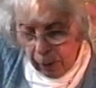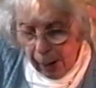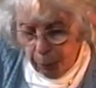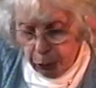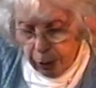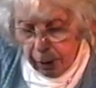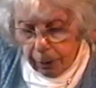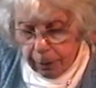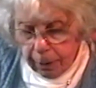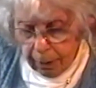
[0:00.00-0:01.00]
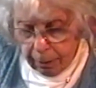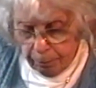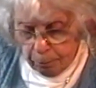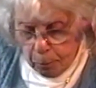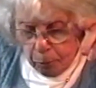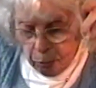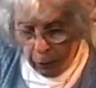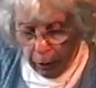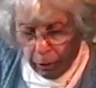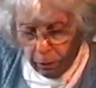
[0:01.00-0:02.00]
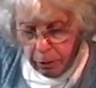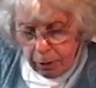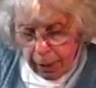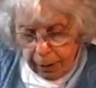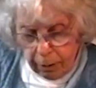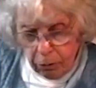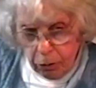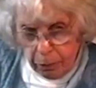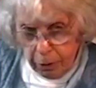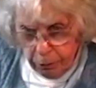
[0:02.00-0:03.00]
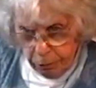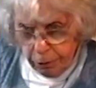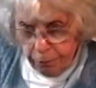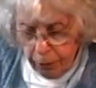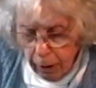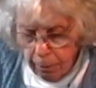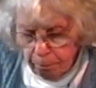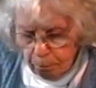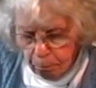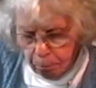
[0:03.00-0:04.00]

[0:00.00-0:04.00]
apprehended and taken to be crucified.